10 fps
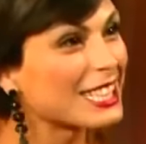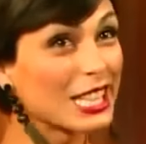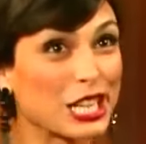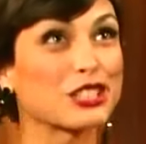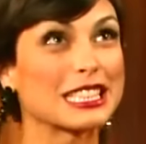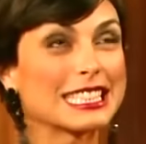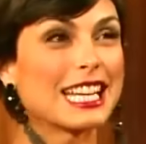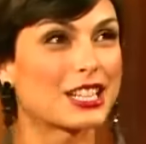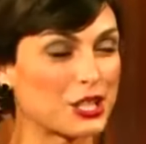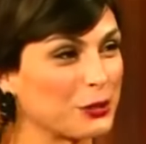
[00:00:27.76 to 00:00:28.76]
When? Literally
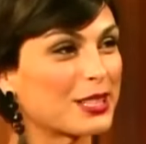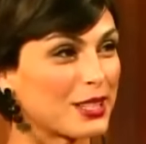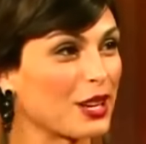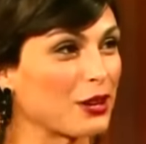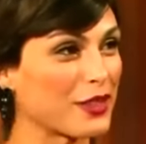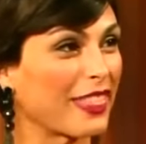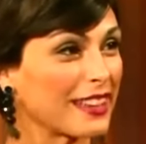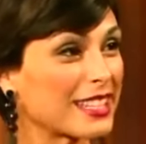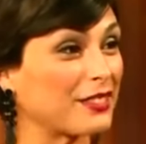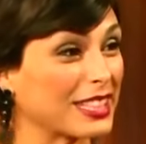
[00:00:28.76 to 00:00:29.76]
like two weeks ago over
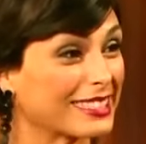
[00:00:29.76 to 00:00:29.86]
Thanksgiving.